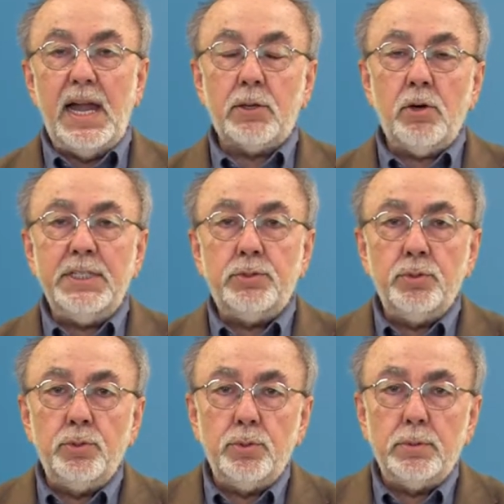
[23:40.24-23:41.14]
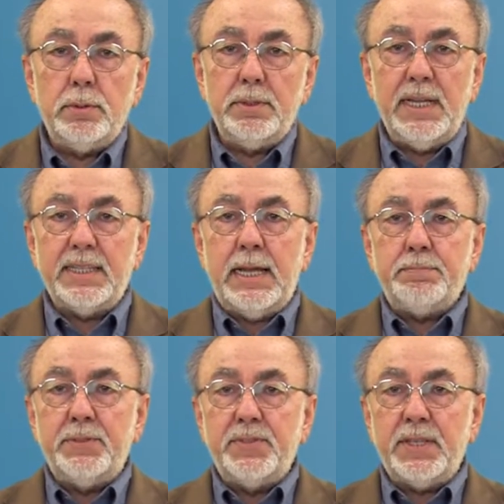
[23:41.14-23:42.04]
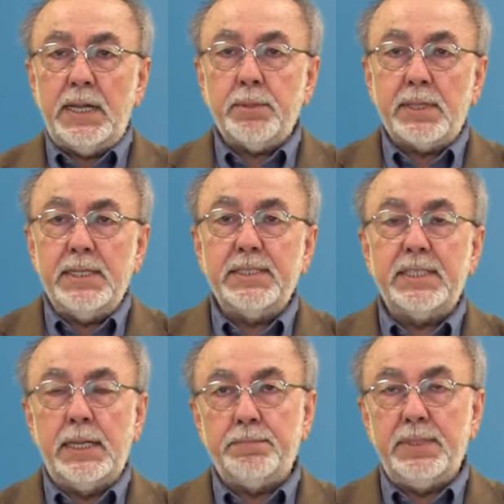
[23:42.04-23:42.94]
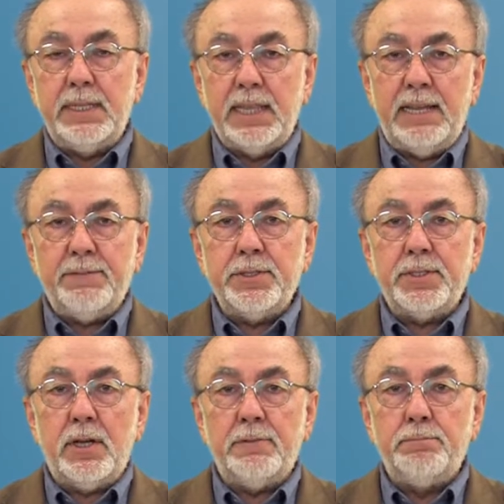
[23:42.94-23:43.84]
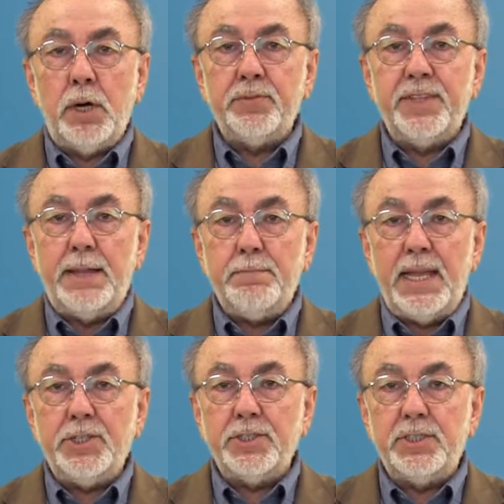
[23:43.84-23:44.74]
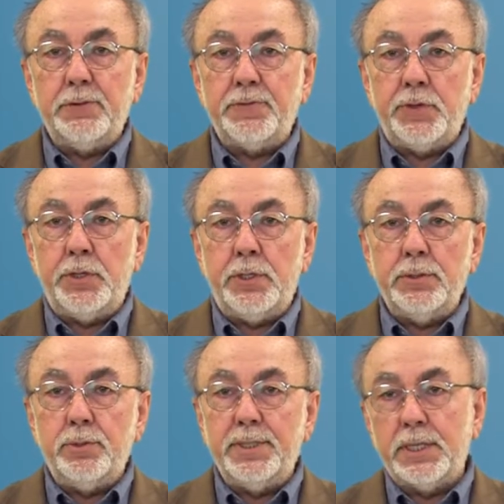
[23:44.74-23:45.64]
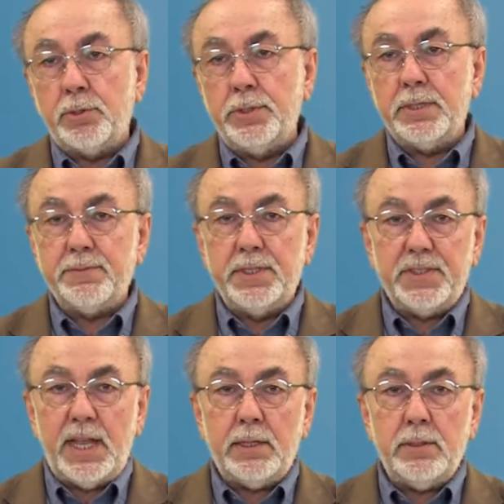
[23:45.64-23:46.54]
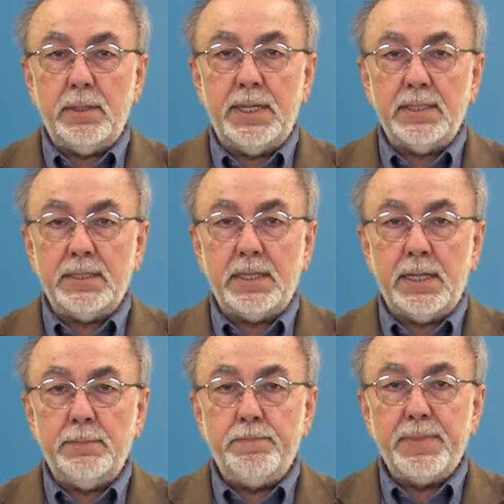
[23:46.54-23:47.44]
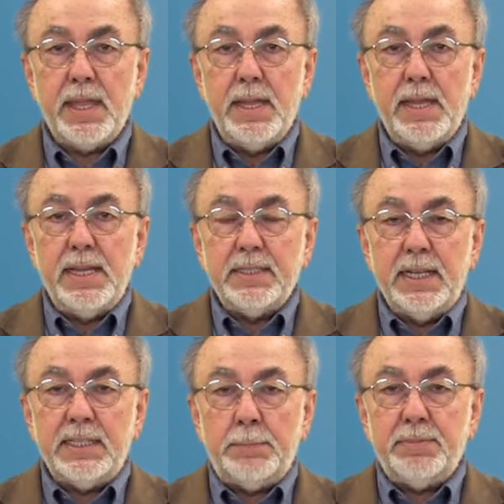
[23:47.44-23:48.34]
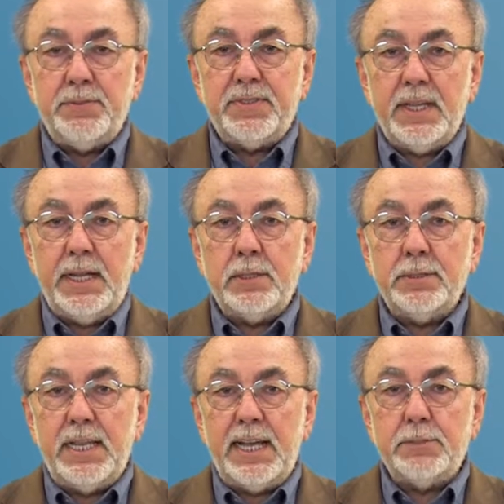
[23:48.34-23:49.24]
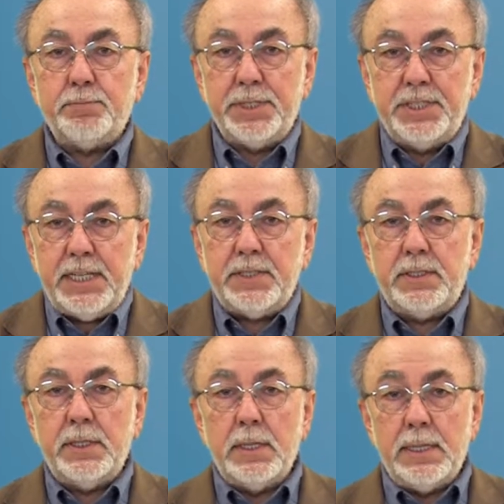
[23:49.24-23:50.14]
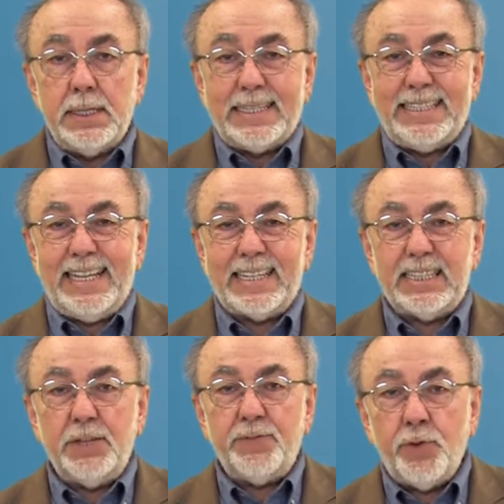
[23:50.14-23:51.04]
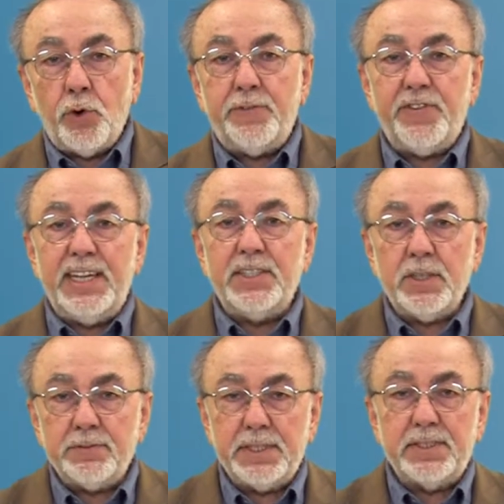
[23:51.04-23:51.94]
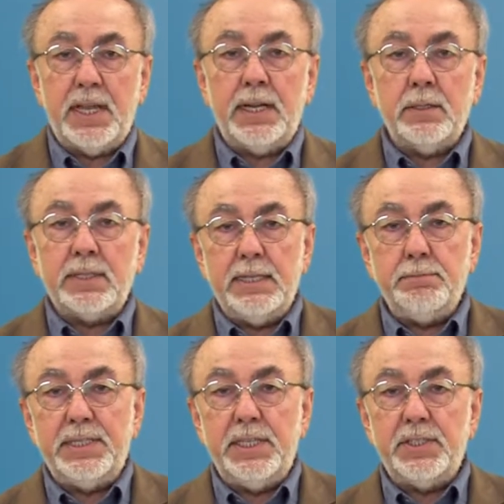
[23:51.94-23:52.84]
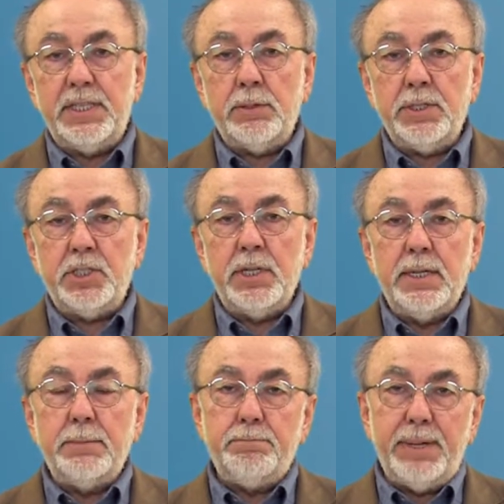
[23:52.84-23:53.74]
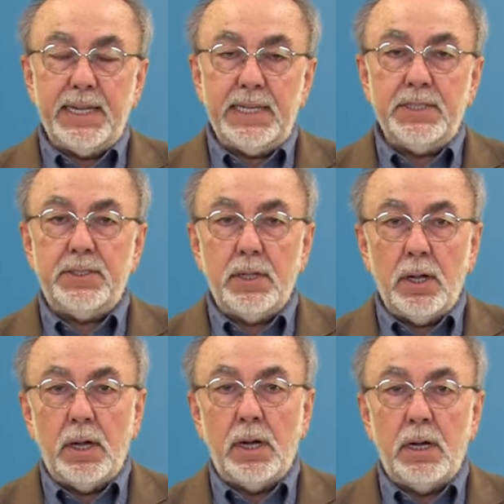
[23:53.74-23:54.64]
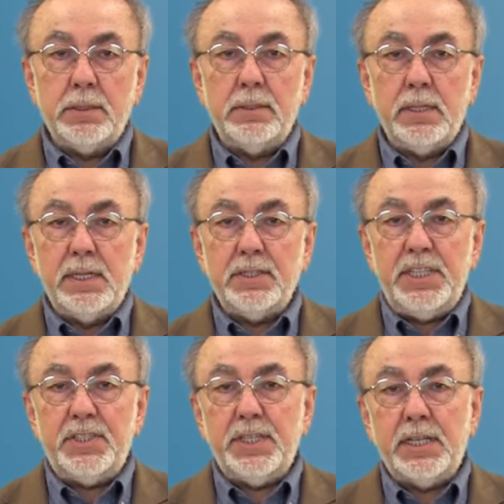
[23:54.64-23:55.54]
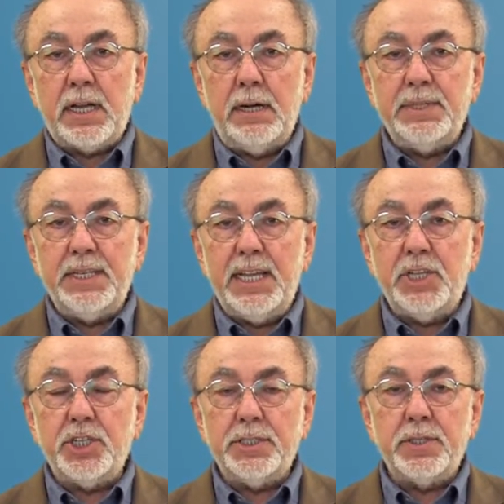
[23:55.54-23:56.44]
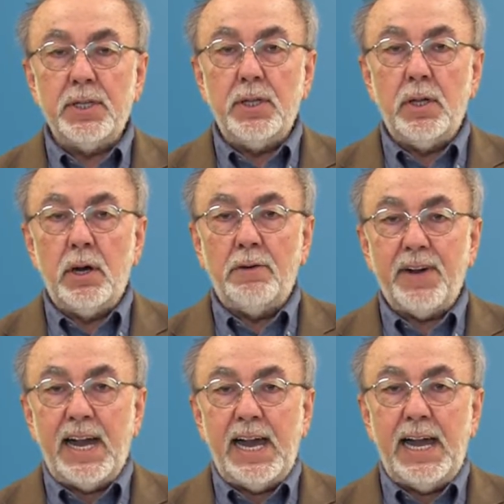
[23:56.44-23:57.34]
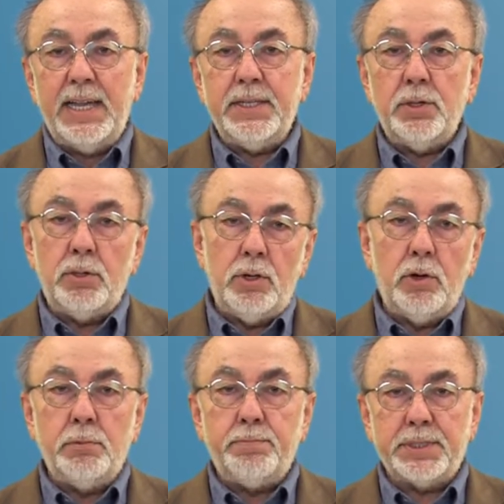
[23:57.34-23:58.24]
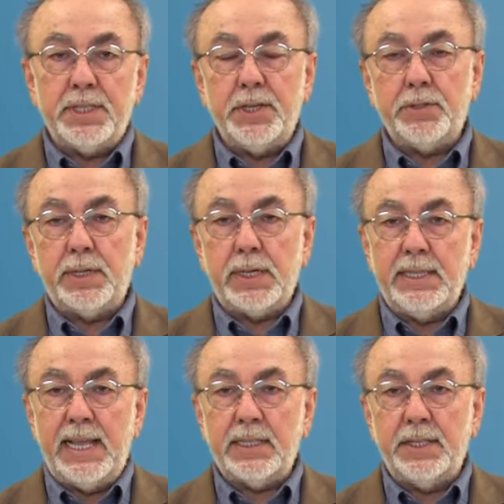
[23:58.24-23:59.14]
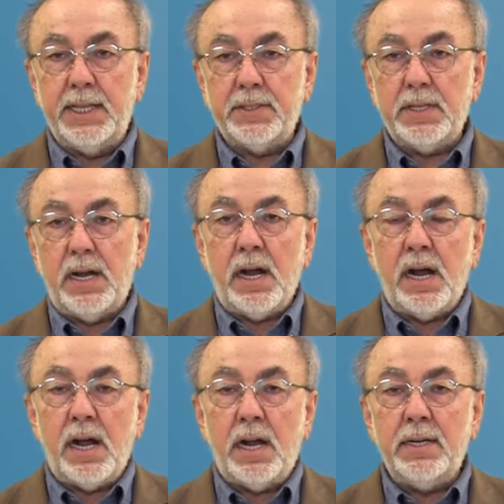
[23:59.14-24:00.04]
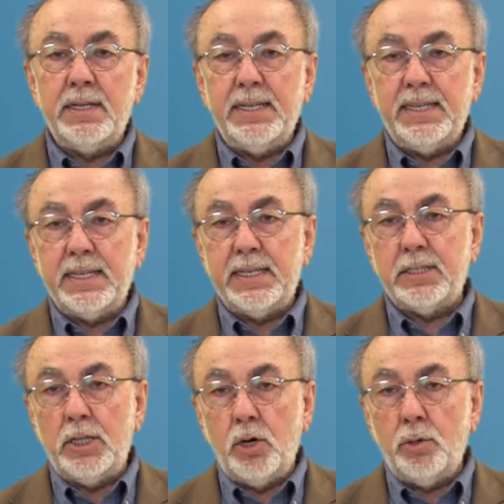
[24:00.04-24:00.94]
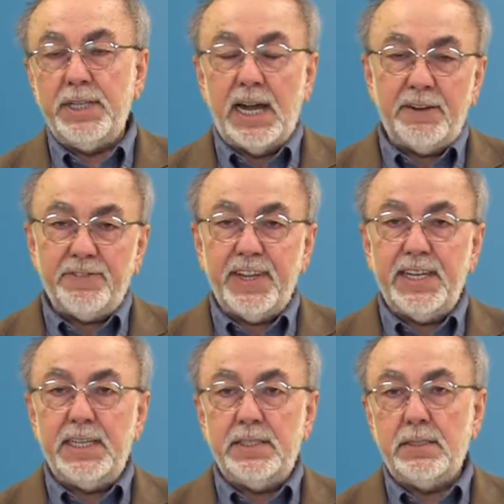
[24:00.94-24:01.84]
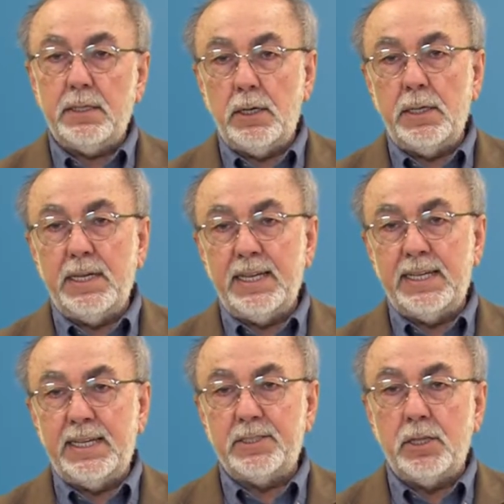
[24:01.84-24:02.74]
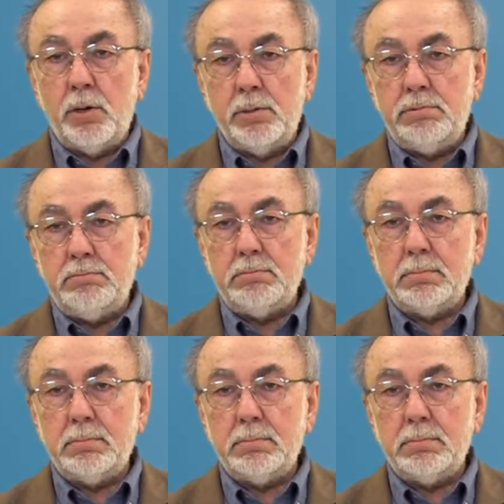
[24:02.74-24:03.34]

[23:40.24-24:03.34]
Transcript: According to the adaptive cycle concept, the levels of both dimensions differ during the course of the cycle, as I said. The adaptive cycle thus predicts that the four phases of the cycle can be distinguished based on distinct combinations of high or low potential connectedness. R has low, the R phase has low